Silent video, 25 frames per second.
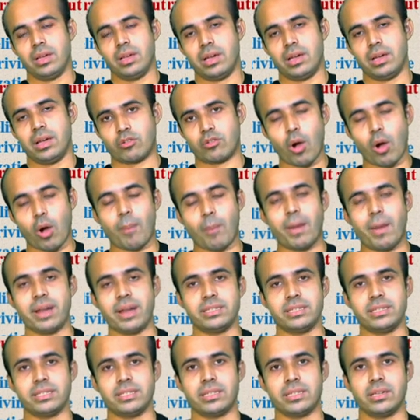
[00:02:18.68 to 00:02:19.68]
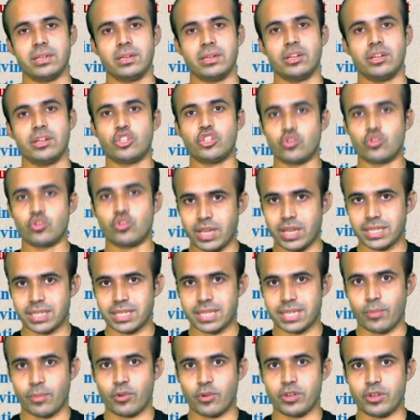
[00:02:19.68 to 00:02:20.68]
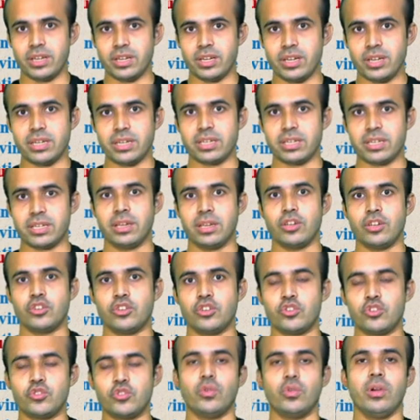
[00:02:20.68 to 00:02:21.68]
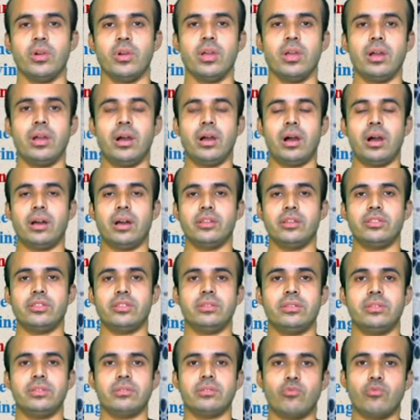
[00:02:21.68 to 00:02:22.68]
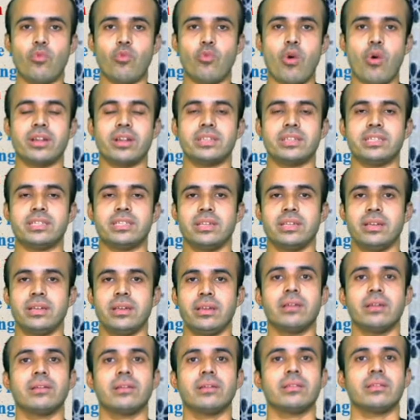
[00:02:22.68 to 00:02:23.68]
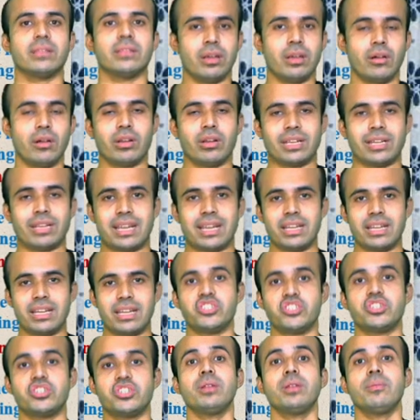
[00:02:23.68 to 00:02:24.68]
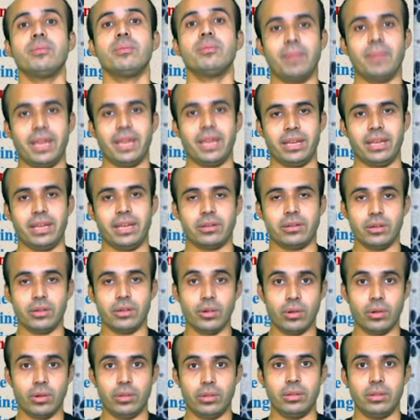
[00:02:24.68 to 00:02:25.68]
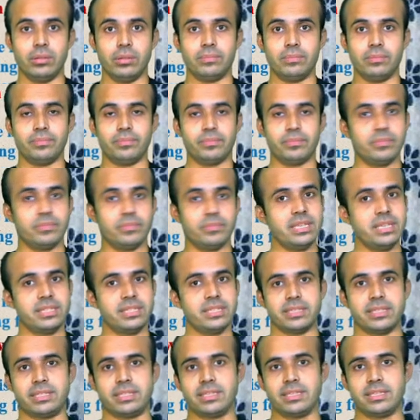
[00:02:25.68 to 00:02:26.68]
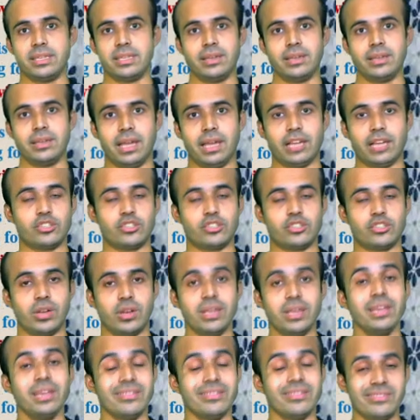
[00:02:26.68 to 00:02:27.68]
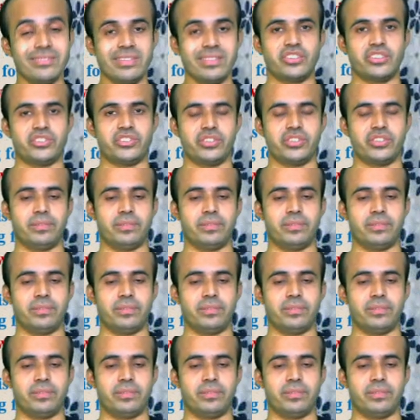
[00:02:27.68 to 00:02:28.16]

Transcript: command to the subordinate to what the organization main goal. This is actually direction.